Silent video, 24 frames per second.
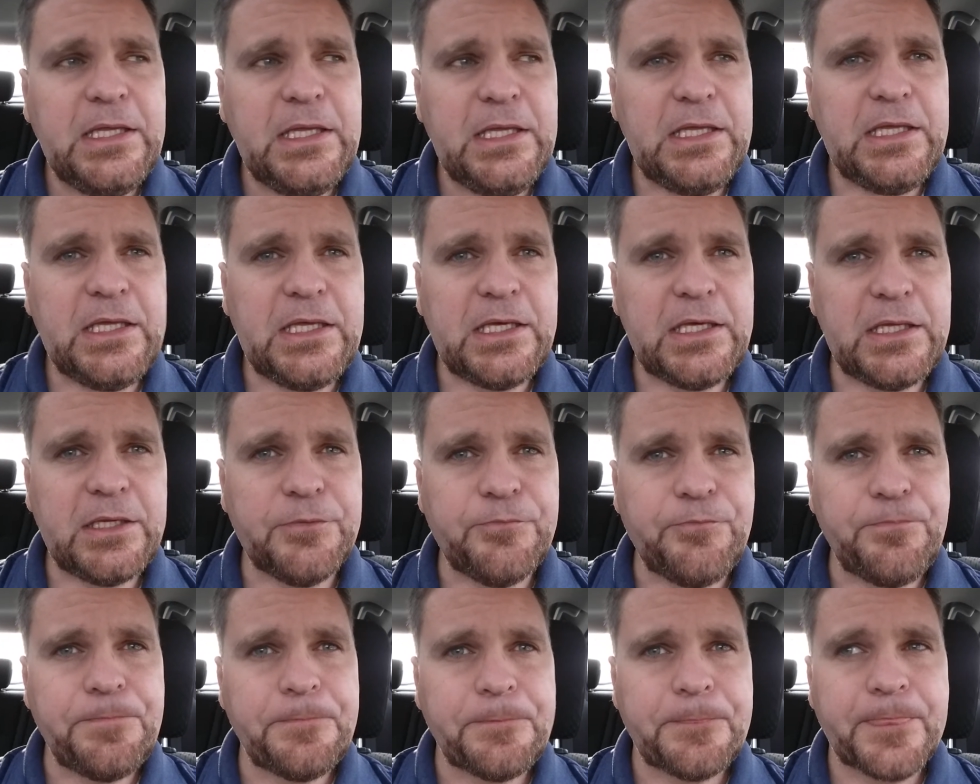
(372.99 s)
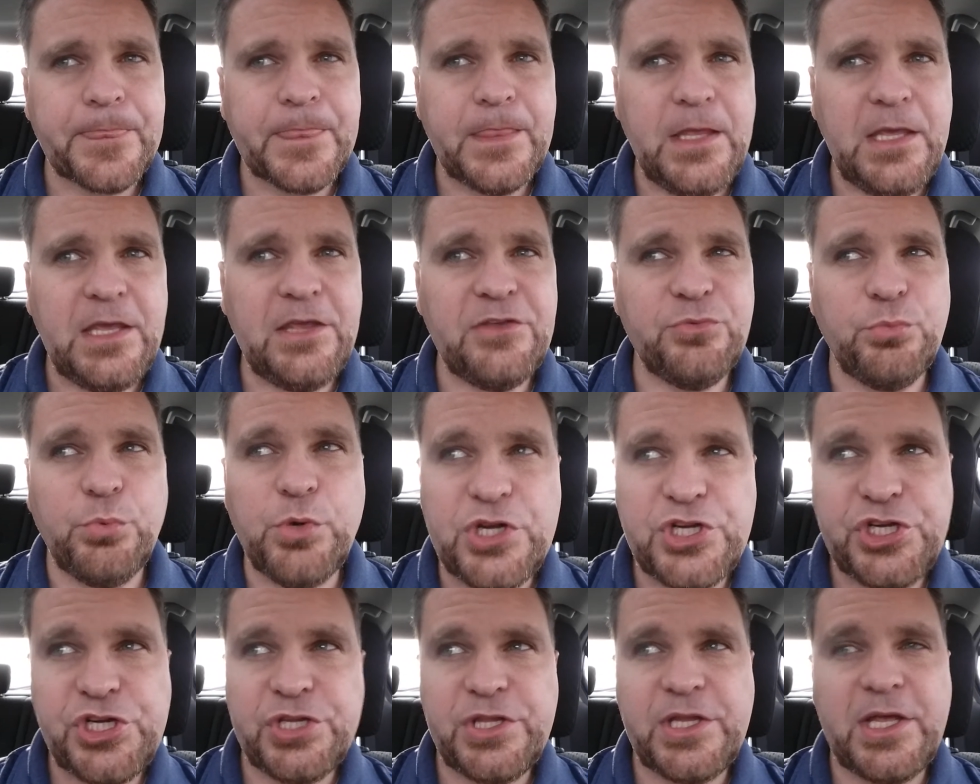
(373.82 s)
And he's
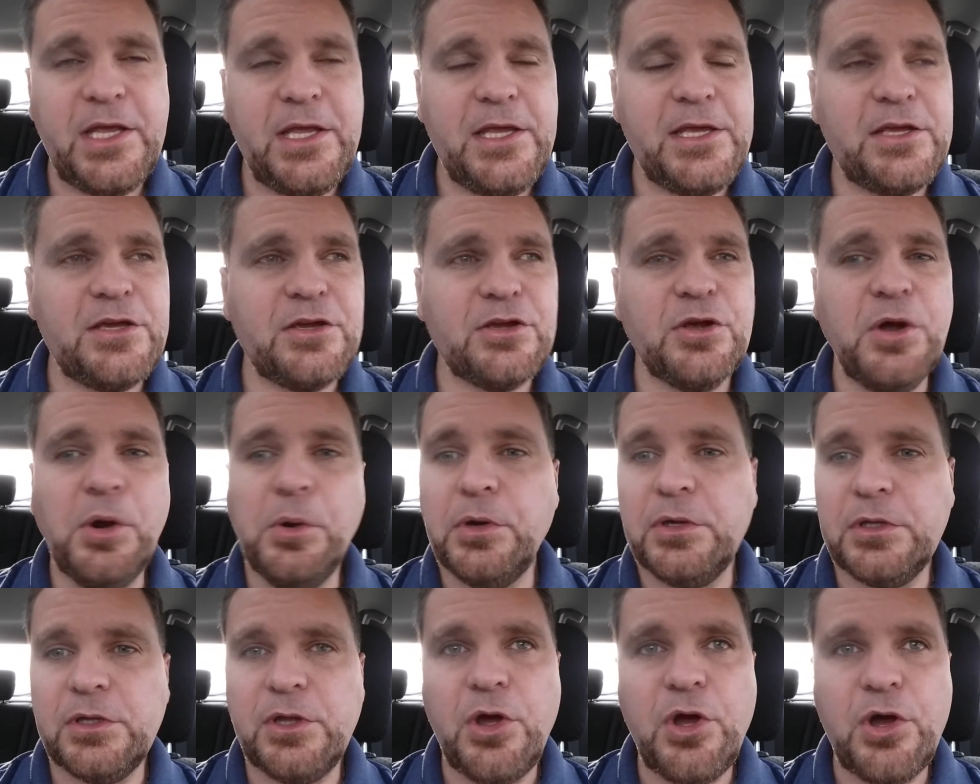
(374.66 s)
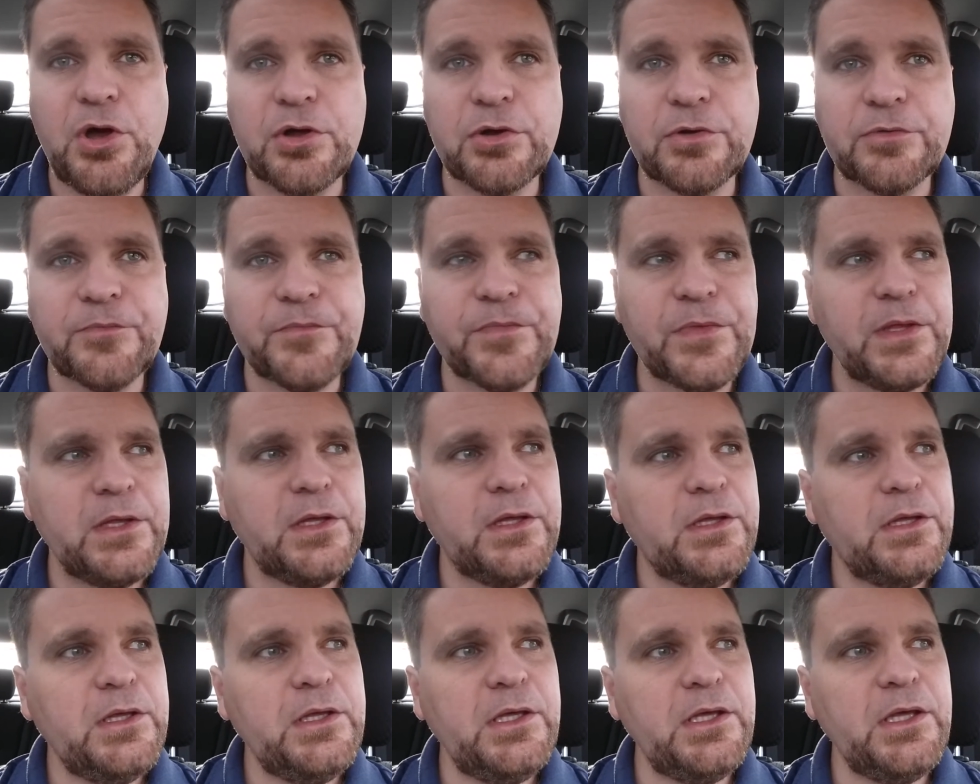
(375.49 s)
wishing that he can go along.
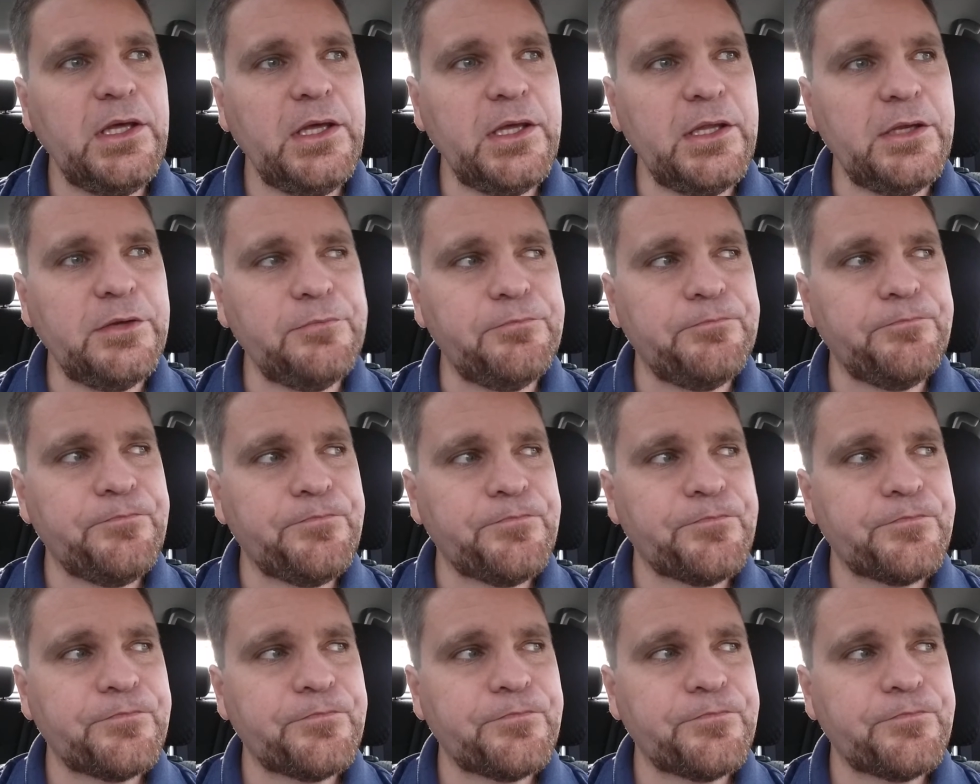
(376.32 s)
And